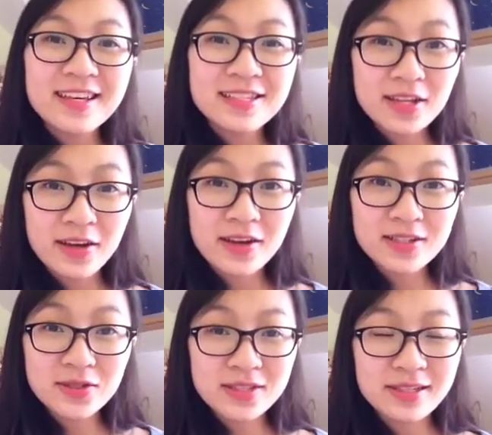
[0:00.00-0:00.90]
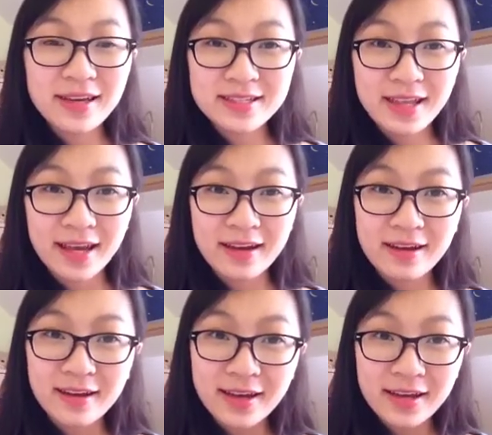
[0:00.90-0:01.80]
So I'll talk to you guys
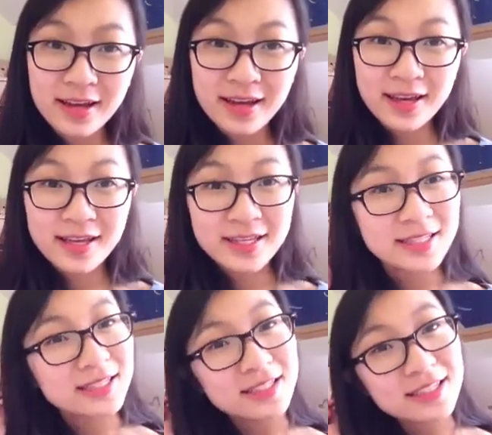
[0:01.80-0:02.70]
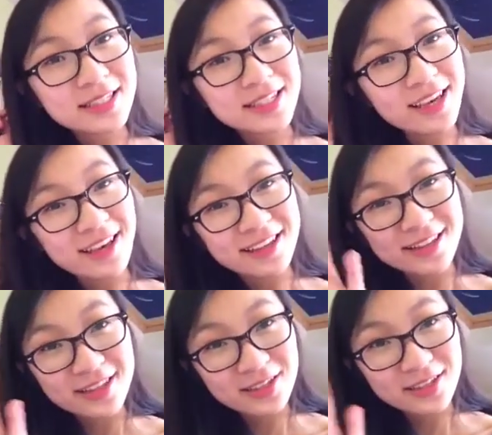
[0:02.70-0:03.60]
later, and yeah,
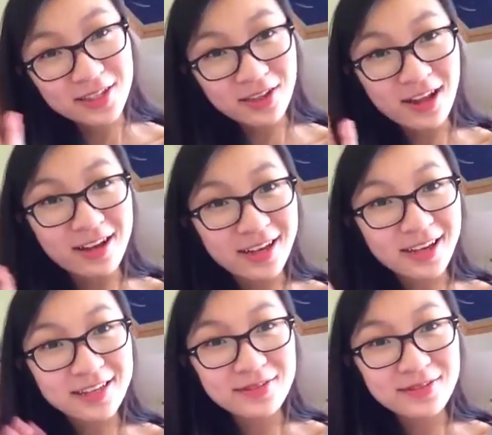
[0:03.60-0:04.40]
good luck.